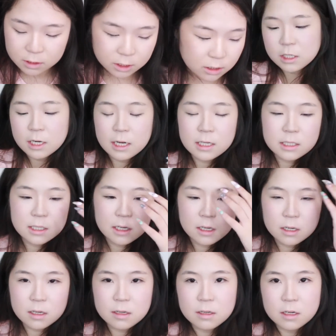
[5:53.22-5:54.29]
She has like
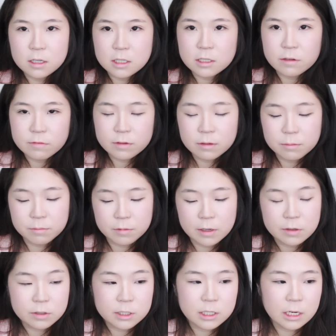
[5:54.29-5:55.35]
a different
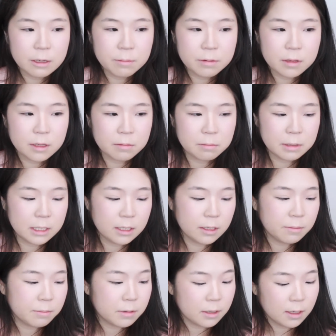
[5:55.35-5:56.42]
brow shape than
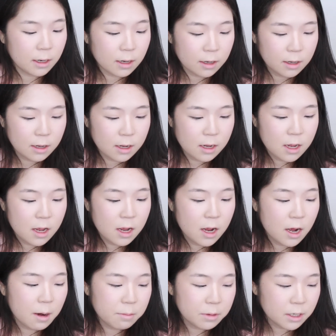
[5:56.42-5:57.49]
me, but
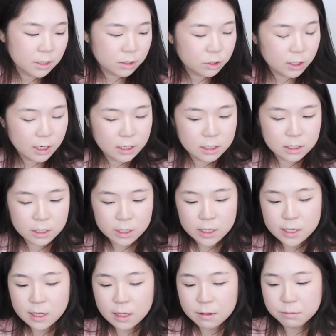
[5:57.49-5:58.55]
I'm not trying to
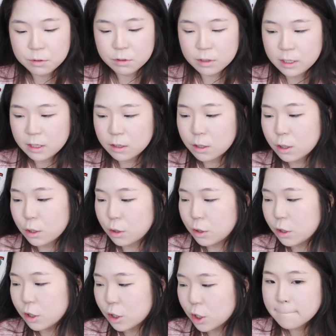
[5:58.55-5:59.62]
like emulate
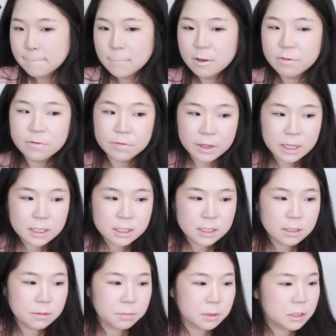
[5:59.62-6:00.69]
her face
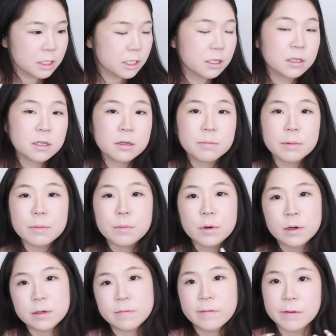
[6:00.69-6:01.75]
in particular, but
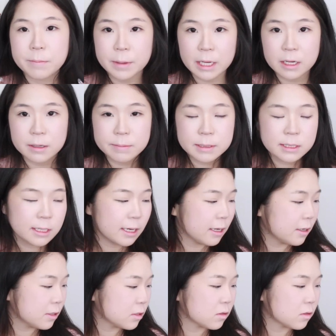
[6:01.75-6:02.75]
more of the makeup style.